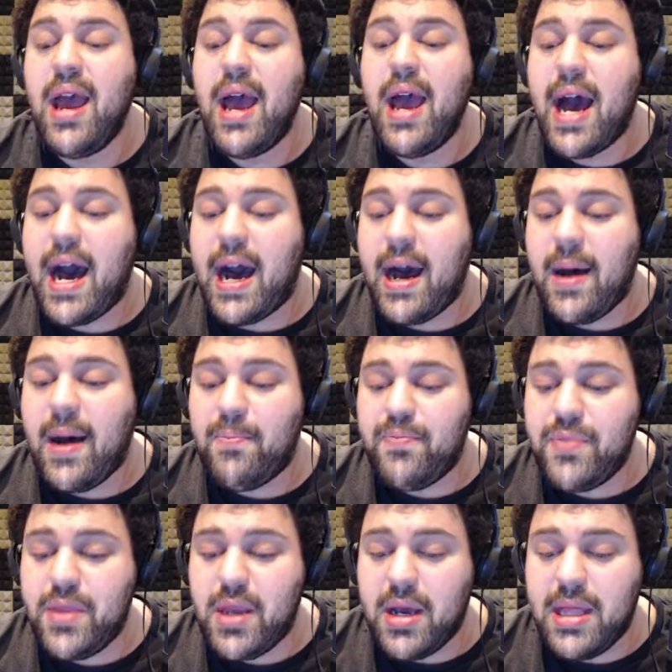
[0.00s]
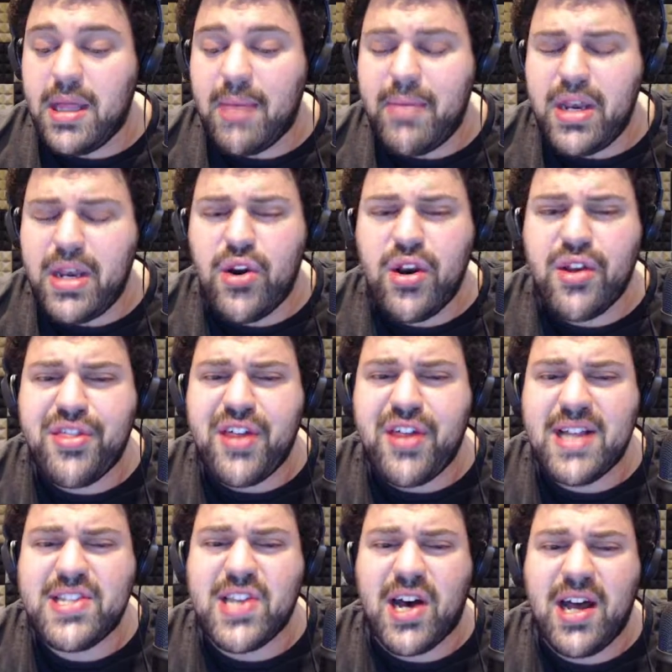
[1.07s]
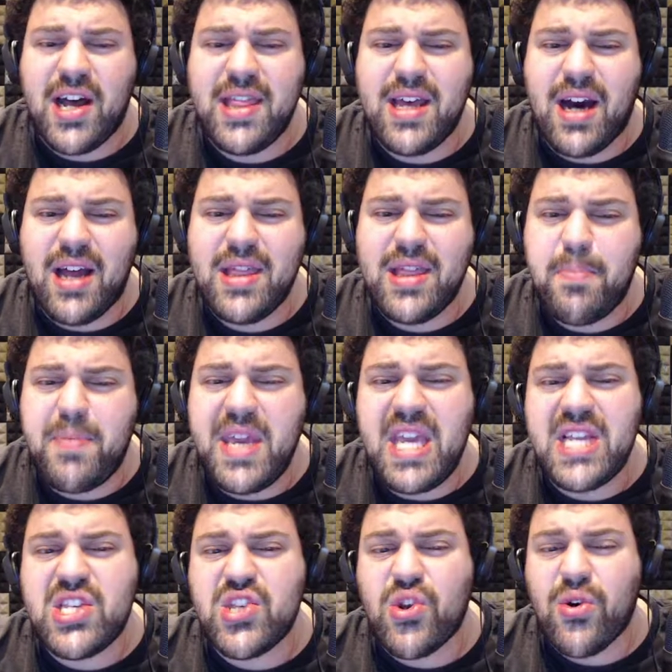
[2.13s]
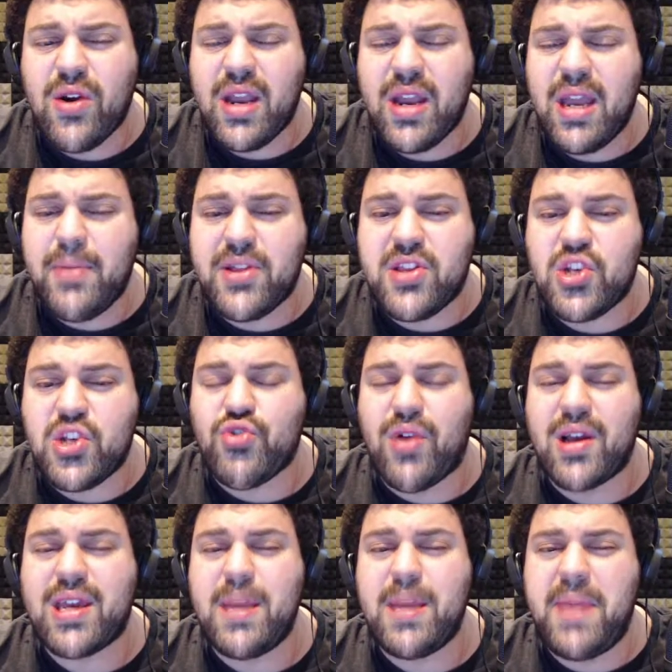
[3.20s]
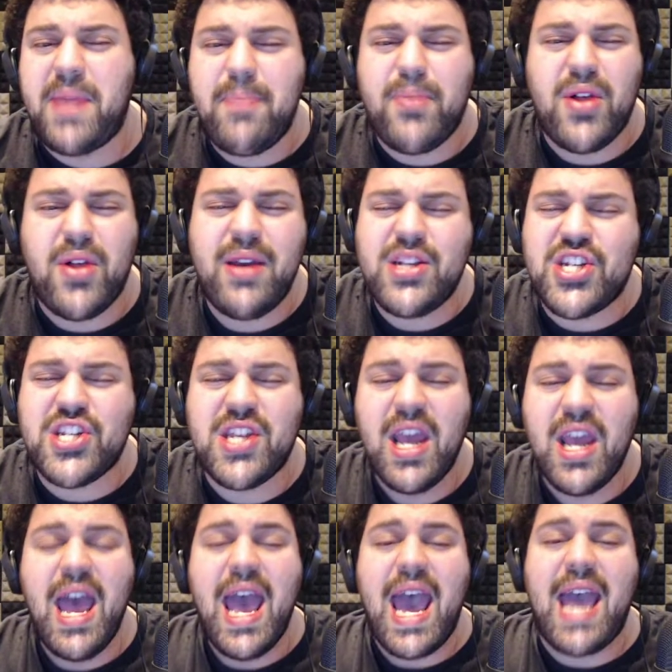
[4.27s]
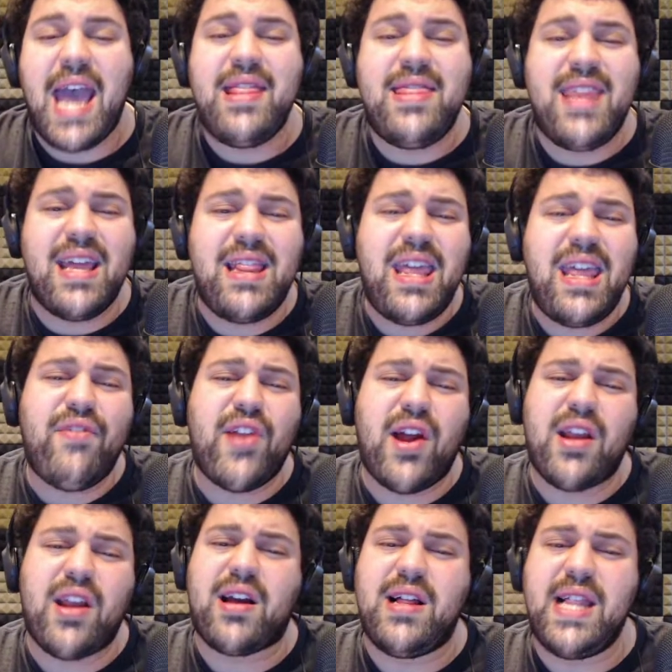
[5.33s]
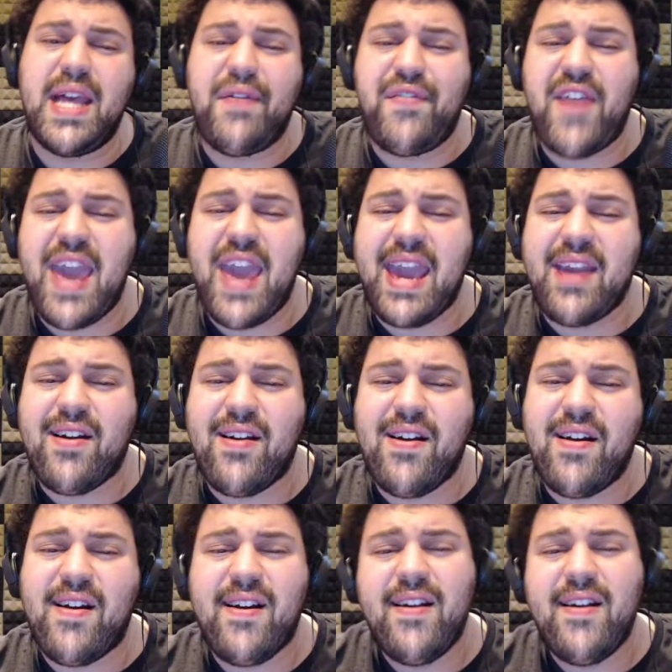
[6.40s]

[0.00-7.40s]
Let me know your thoughts on the B story about the shrunken people. And they leave it on a cliffhanger.